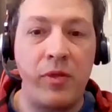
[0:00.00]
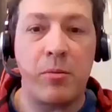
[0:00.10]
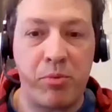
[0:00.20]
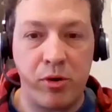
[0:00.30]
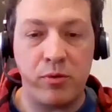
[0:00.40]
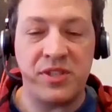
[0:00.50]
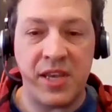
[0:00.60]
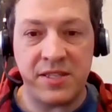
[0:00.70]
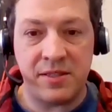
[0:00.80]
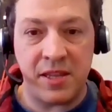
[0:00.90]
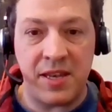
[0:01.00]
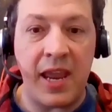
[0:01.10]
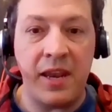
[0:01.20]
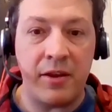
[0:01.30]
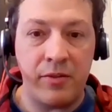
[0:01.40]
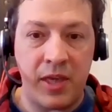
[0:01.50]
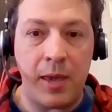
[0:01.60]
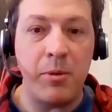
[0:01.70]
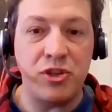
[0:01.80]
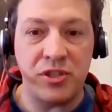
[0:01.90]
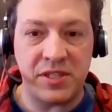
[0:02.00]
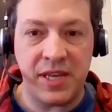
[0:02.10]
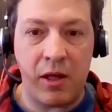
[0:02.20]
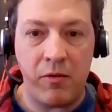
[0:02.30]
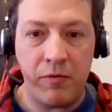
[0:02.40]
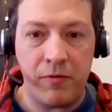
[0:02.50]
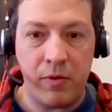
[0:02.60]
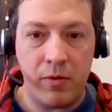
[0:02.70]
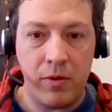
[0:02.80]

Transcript: they can process the data, the image itself.